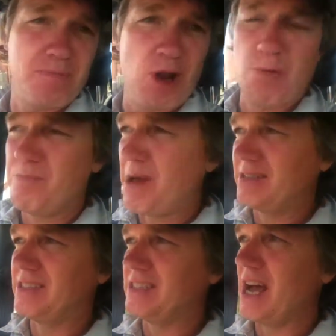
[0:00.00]
you know,
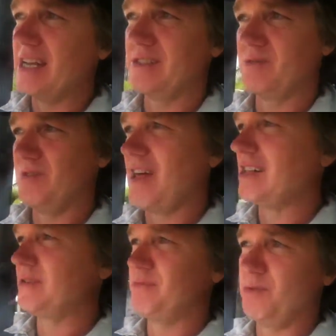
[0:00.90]
pesticides,
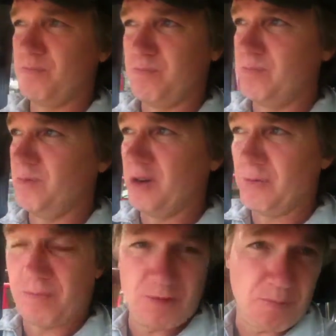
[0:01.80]
lots of, you
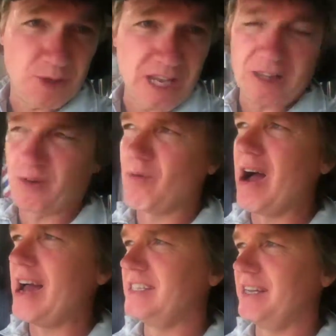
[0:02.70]
know, to protect the
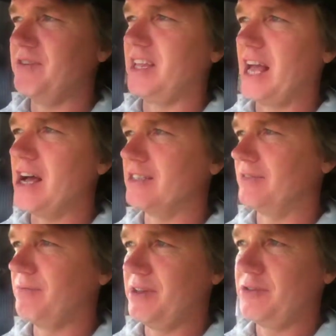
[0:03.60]
rice, everything
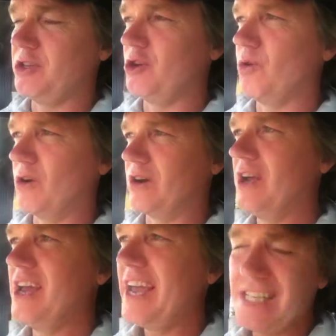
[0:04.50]
else, issued the order.
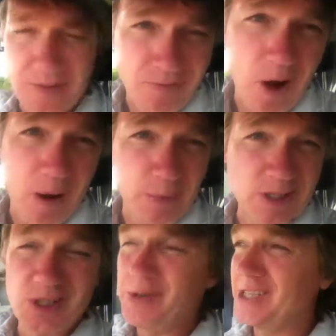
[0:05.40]
He's a farmer
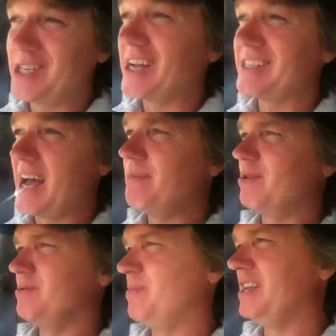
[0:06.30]
too, he's got
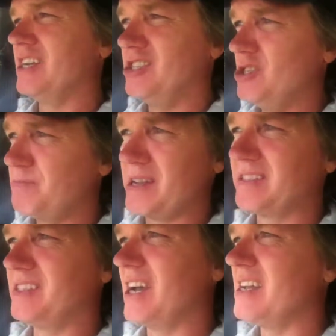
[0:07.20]
tambos, but he doesn't use
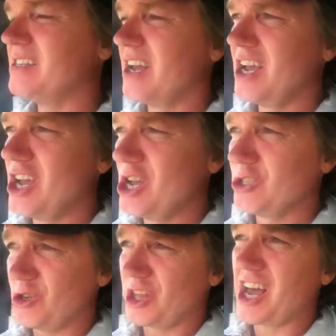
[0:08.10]
pesticides.
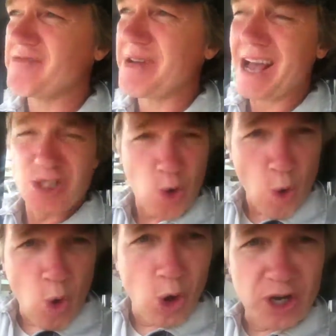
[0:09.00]
So the government has
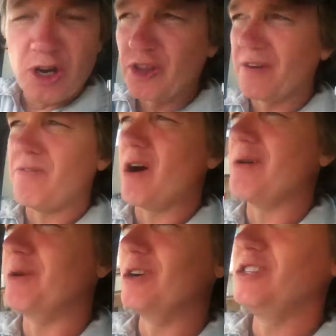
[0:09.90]
ordered the
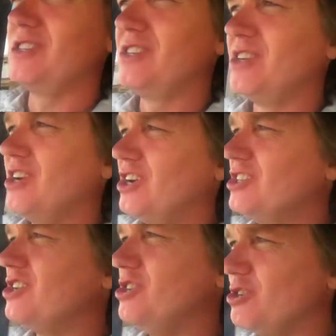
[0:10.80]
farmers
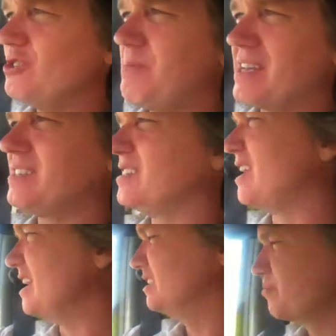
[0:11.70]
to use
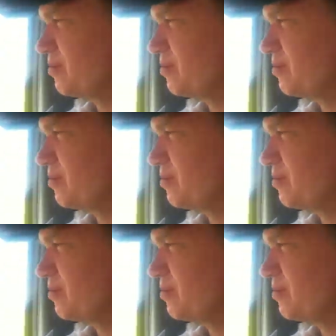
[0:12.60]
pesticides